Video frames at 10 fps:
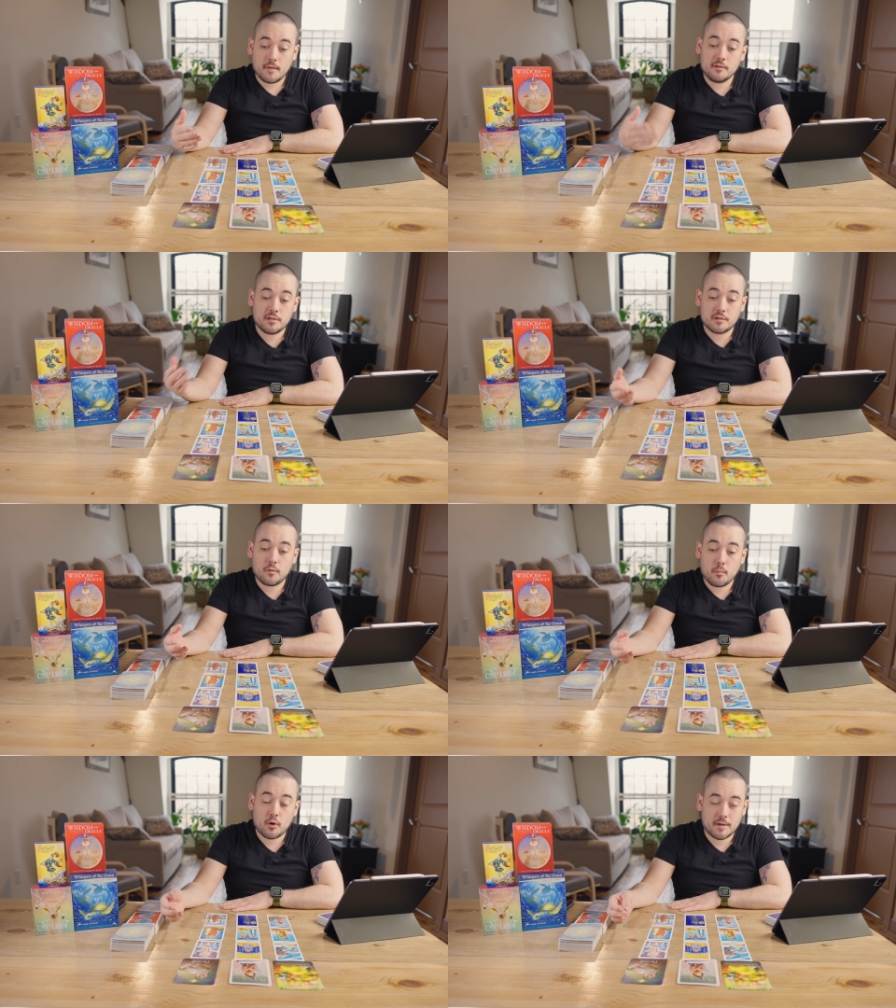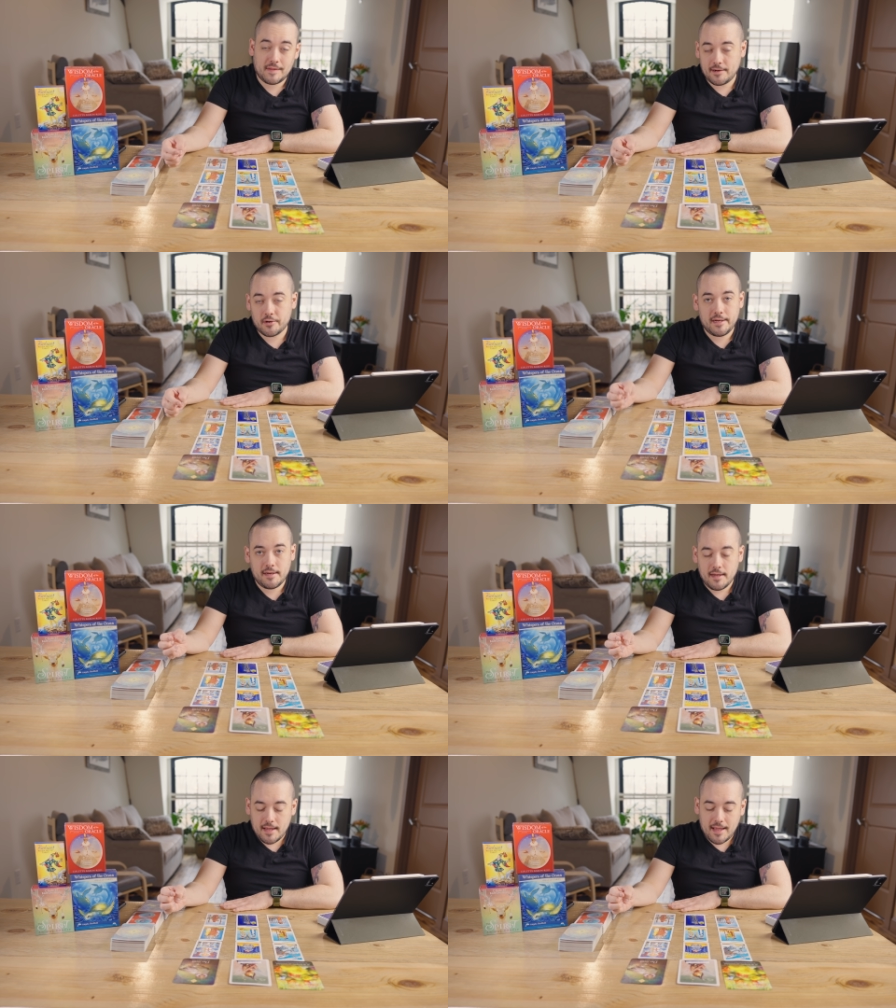just for more clarity,
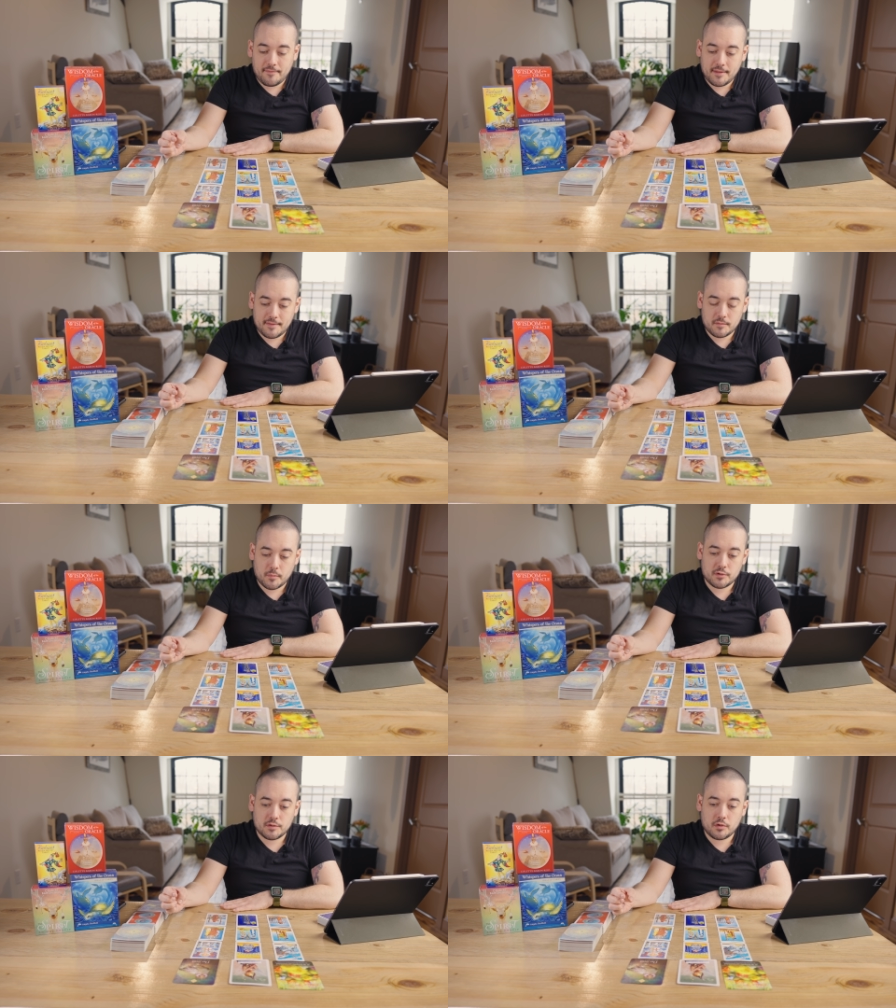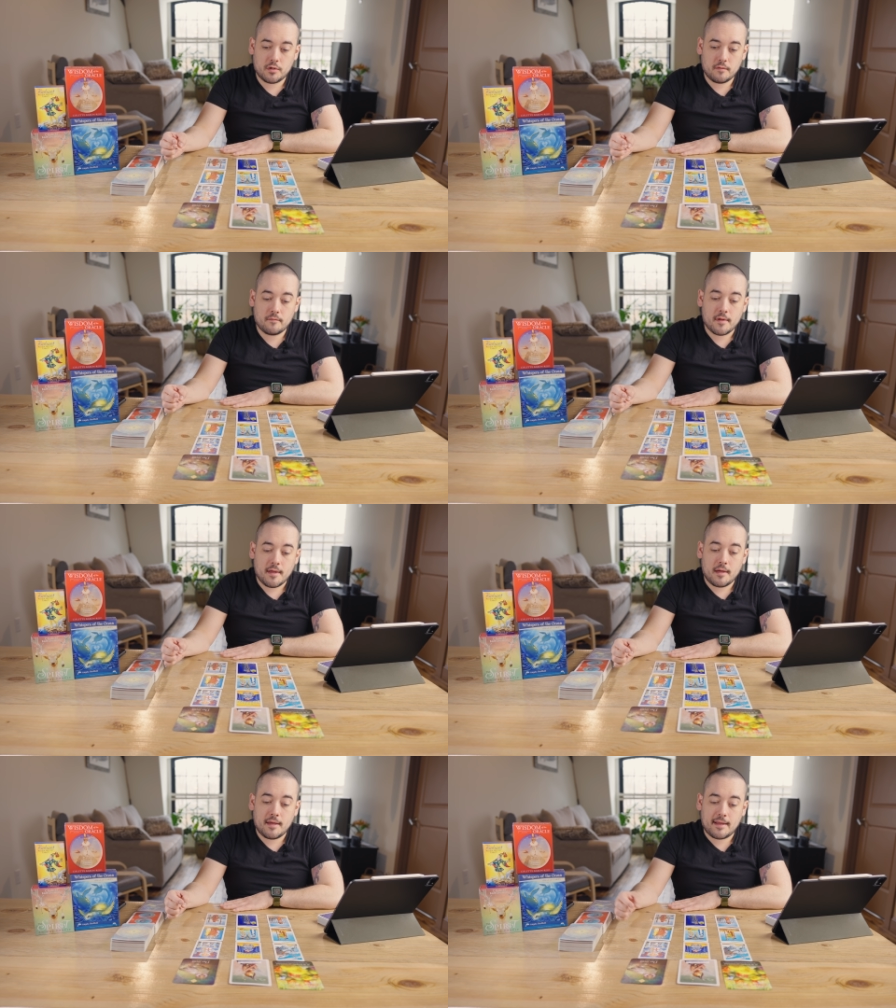I feel like this person could have
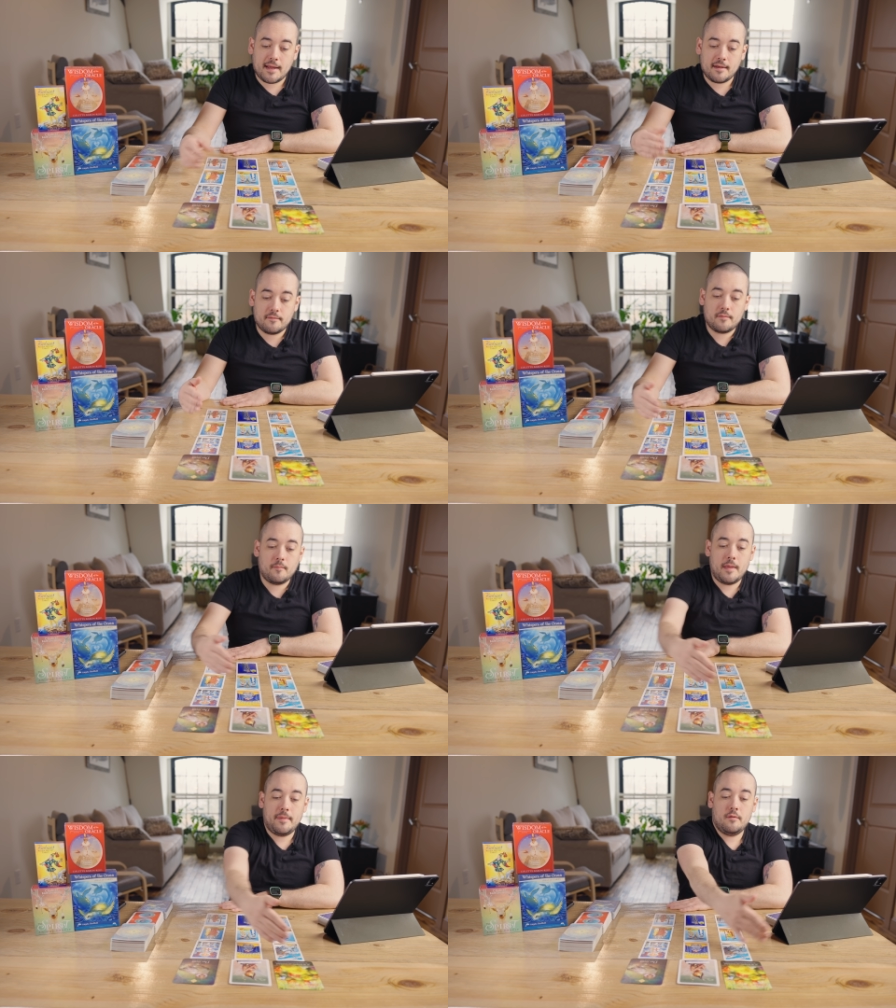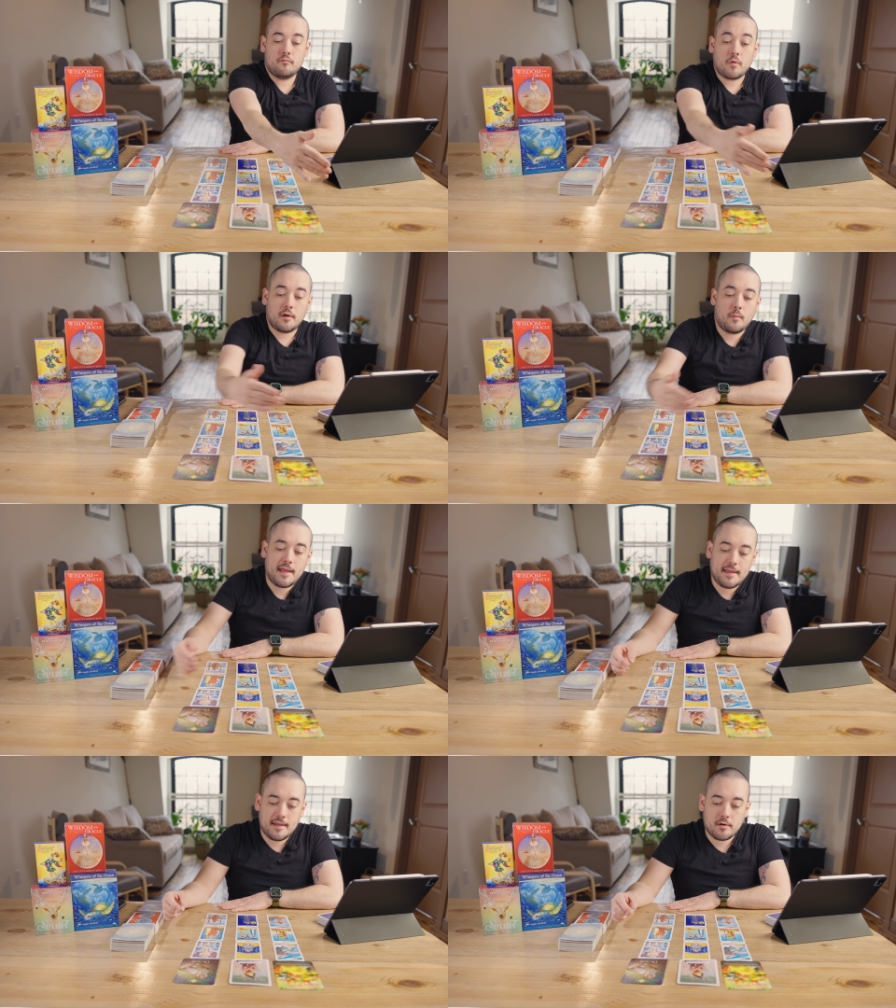uh, kind of maybe run
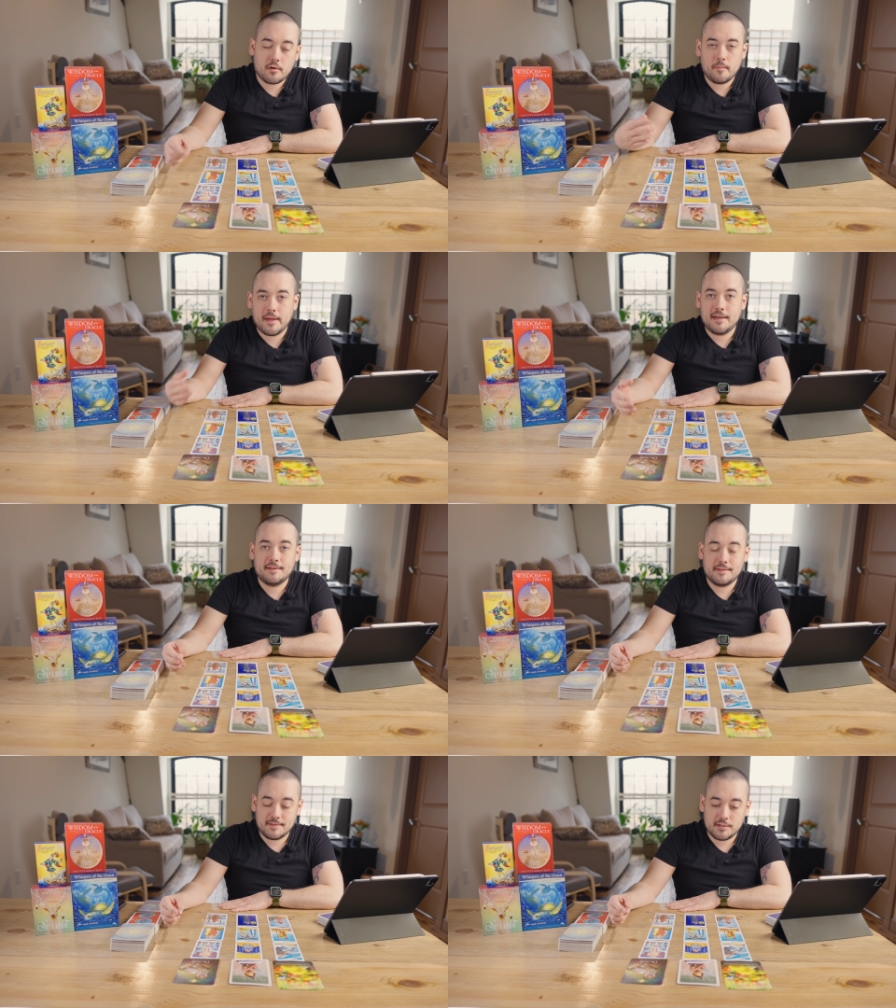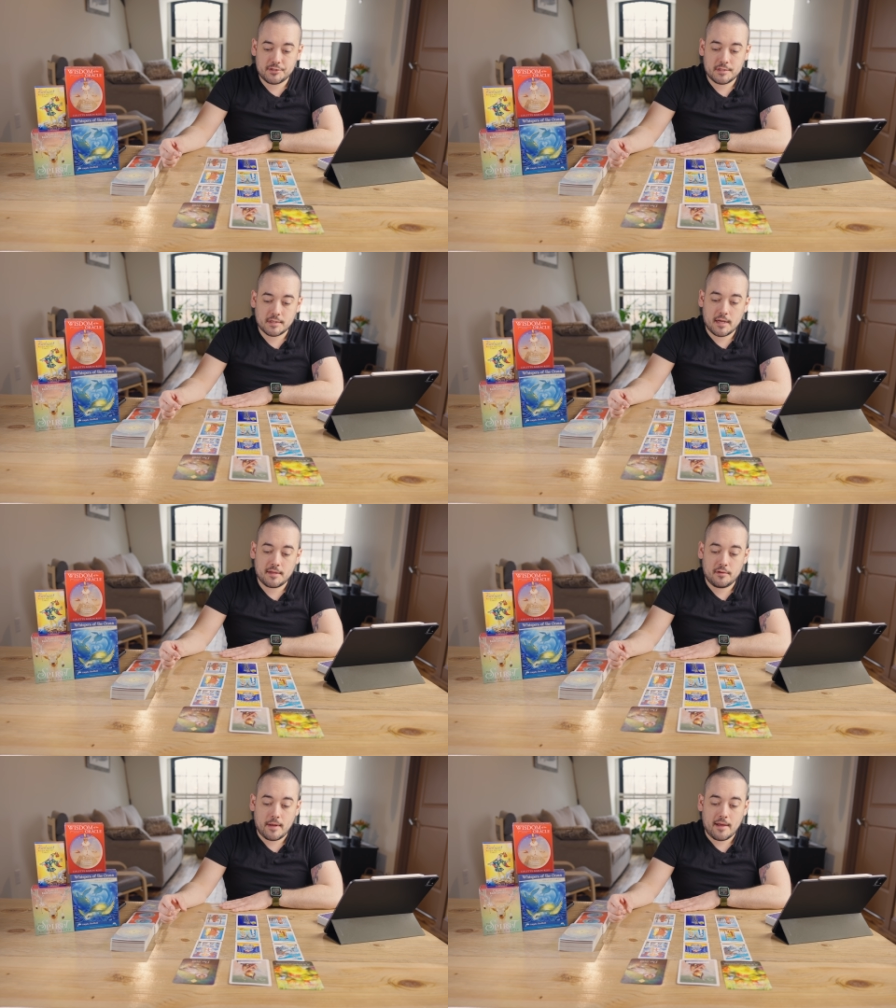away here or made a decision to cut
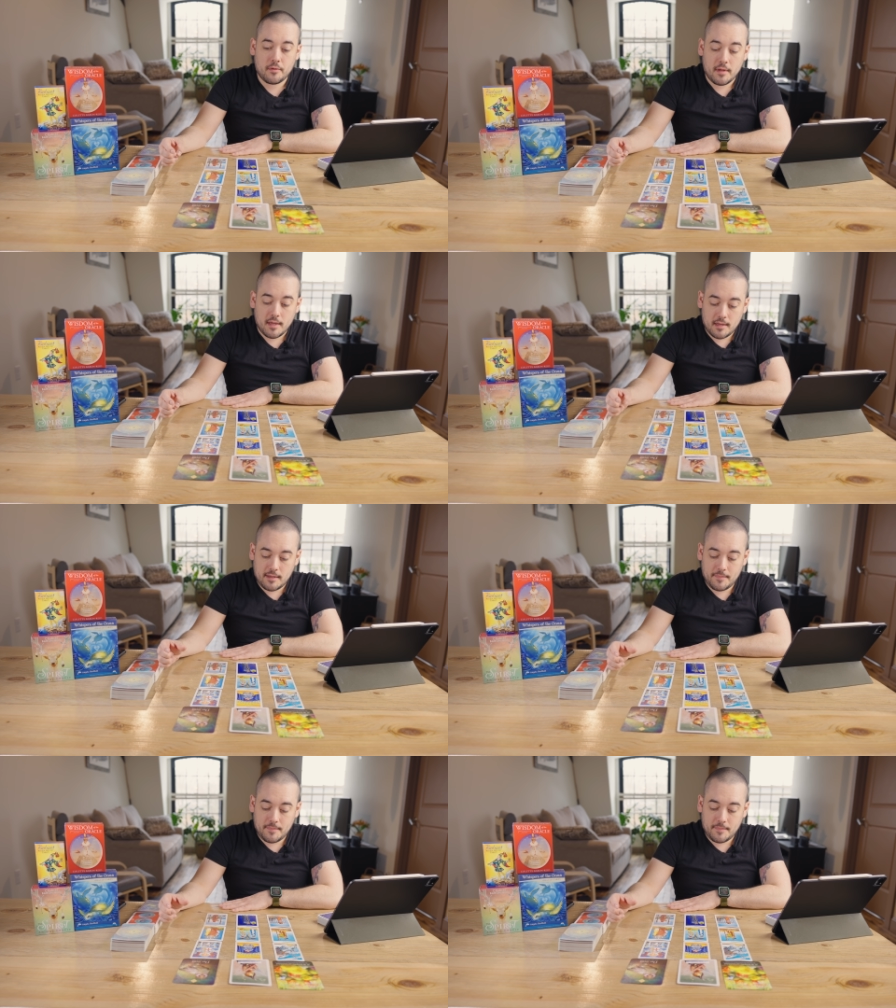you out um,